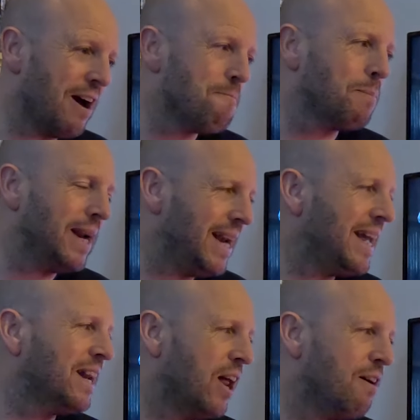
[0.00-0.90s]
you have
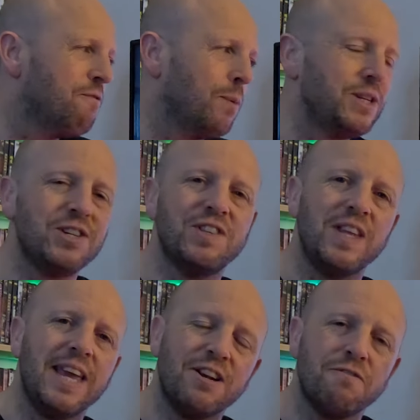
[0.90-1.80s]
Bleeding Love, which is
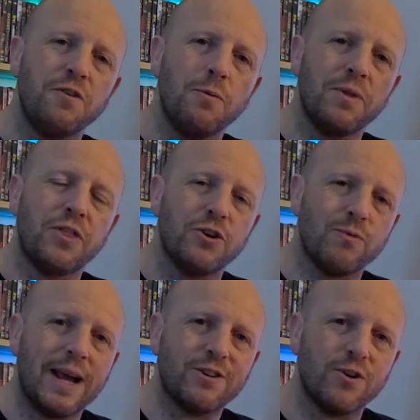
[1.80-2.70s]
the interview with the
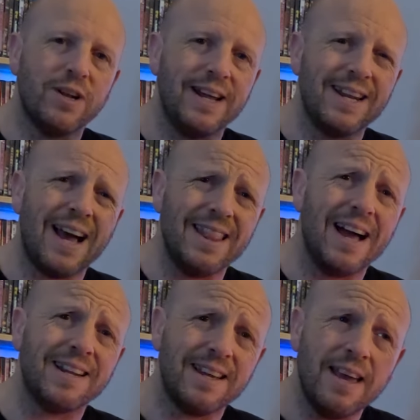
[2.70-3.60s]
director on it. And
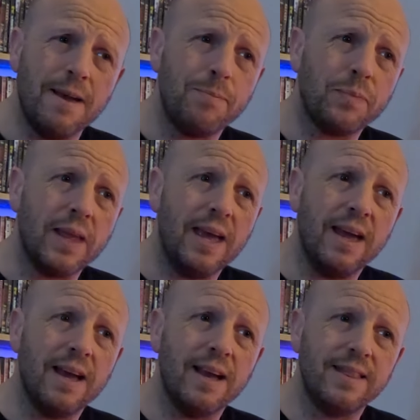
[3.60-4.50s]
that
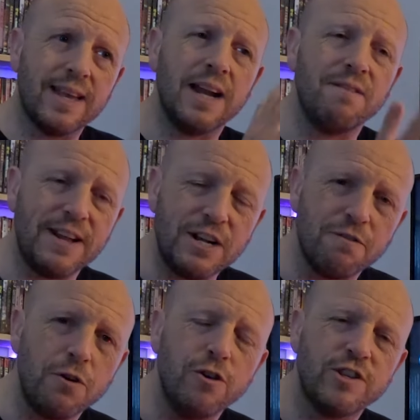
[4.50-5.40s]
kind of
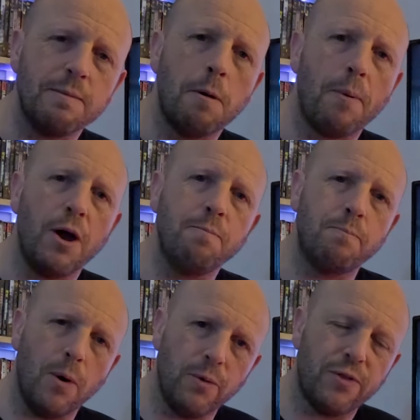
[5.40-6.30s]
interviews him
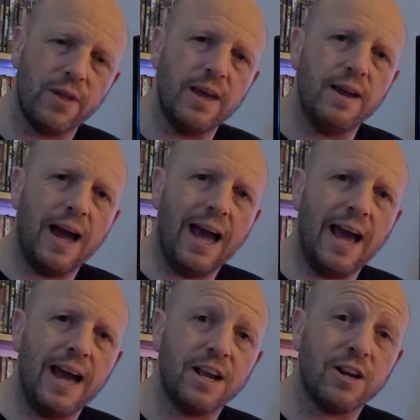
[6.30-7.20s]
about both
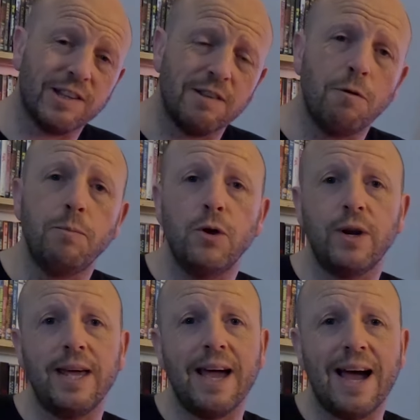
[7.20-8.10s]
Guts of a
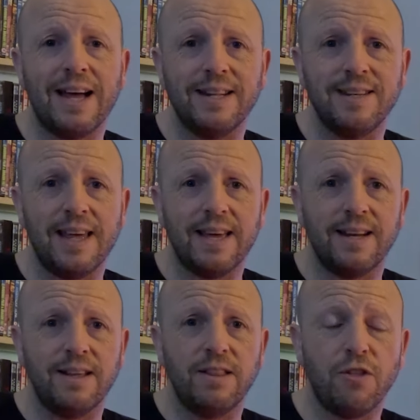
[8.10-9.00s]
Beauty and
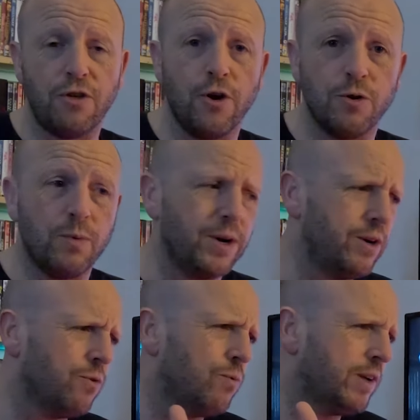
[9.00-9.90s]
then the third
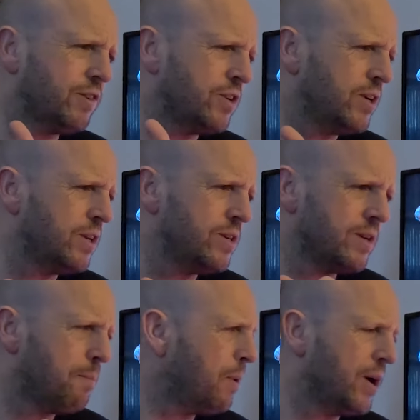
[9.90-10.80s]
one,
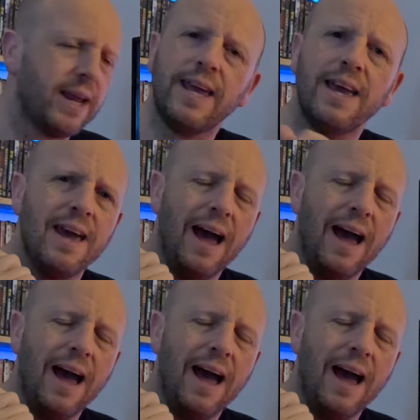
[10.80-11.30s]
Rusted Body.